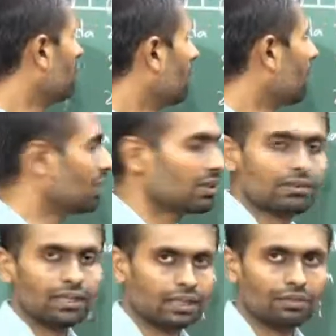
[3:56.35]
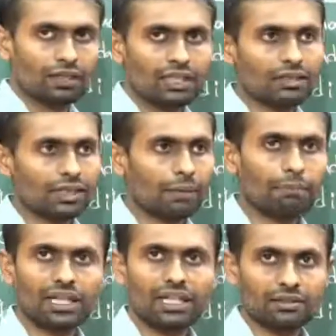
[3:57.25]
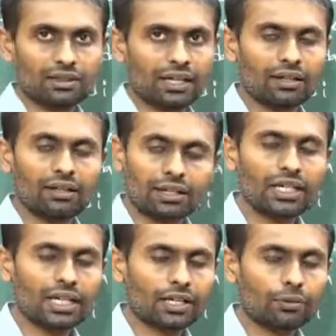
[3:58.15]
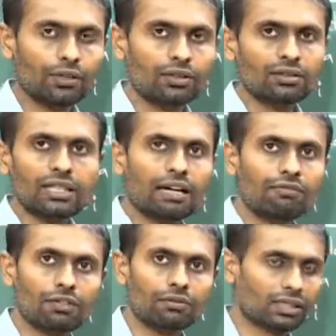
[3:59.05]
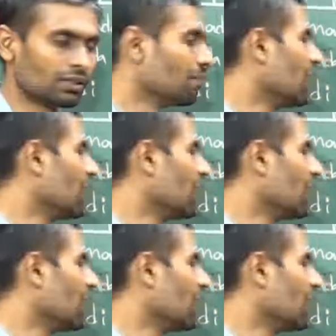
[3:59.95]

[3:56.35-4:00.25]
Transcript: We made this successfully, that MID as a key attribute. Then afterwards,